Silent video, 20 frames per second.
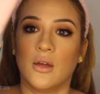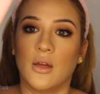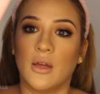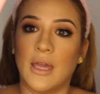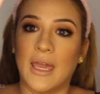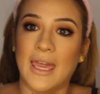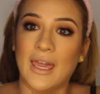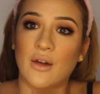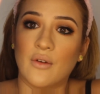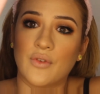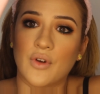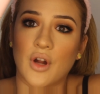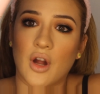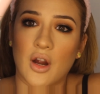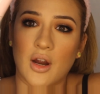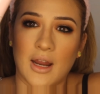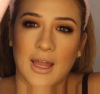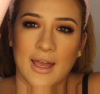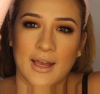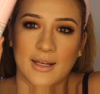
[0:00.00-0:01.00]
Hangover
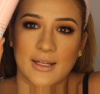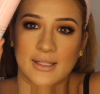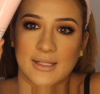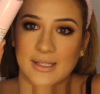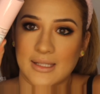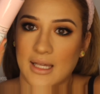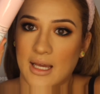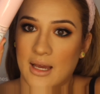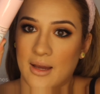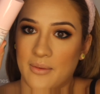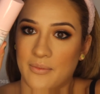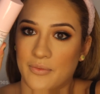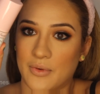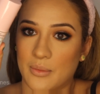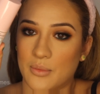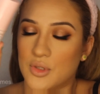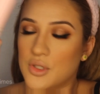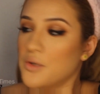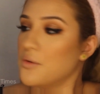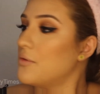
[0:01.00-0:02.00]
RX
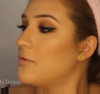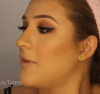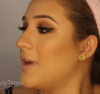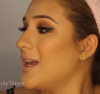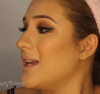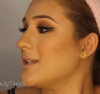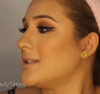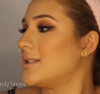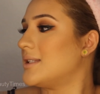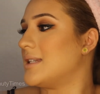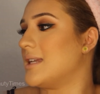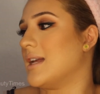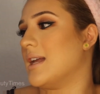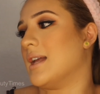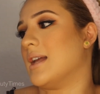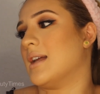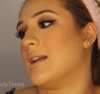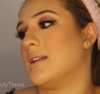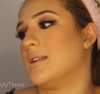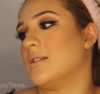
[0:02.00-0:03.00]
from Too Faced,
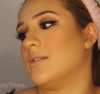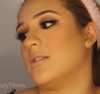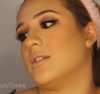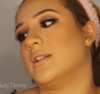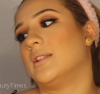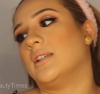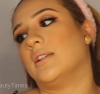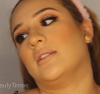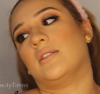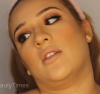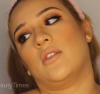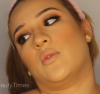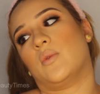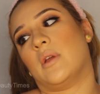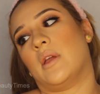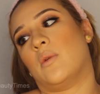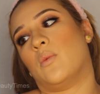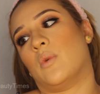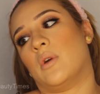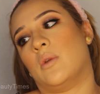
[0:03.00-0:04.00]
and this is a
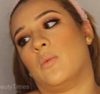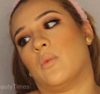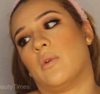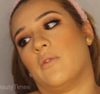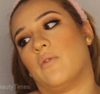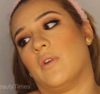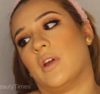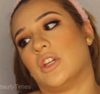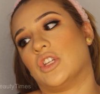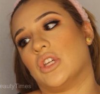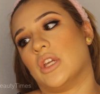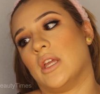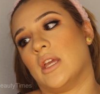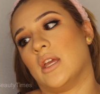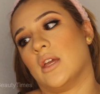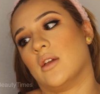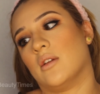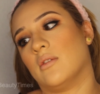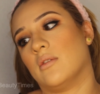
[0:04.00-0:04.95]
3-in-1 replenishing